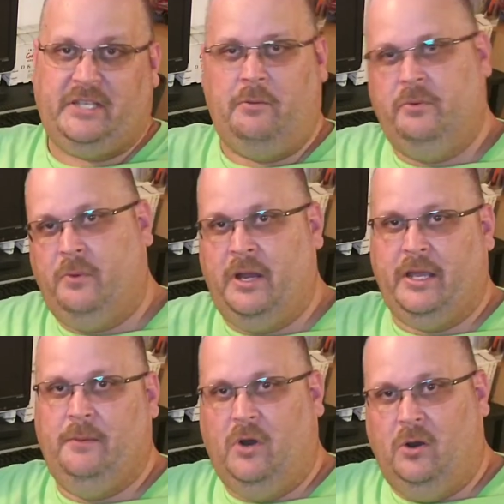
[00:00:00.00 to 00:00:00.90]
want to come
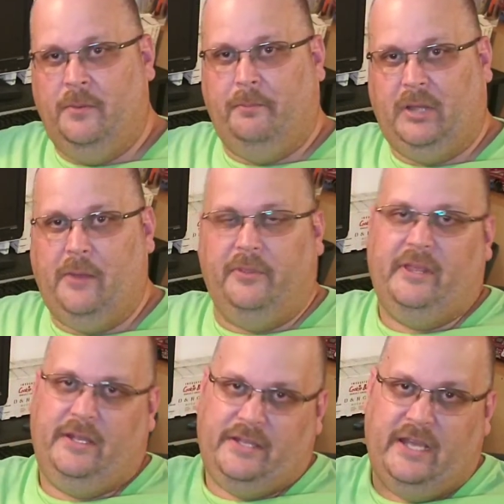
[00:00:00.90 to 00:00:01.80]
home and play with it and
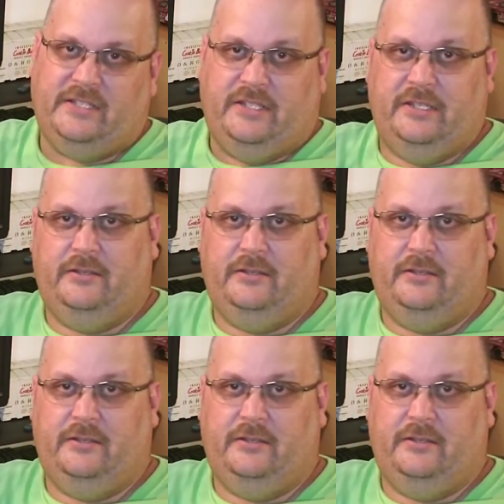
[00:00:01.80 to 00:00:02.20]
test it and, you know,